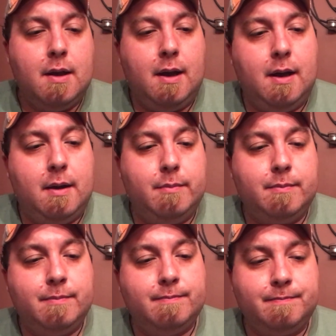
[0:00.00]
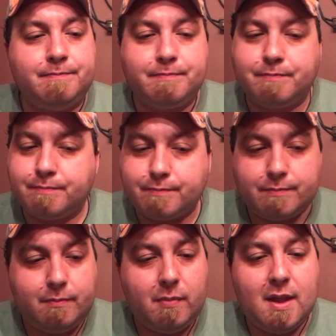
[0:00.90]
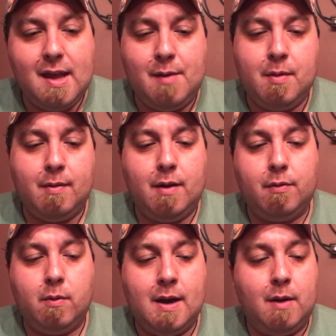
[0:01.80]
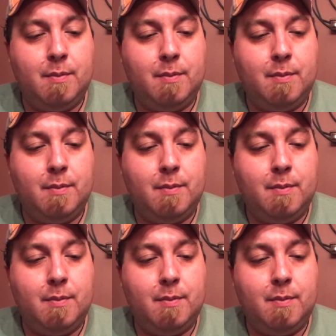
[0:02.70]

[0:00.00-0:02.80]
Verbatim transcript: um, they haven't been around for a while,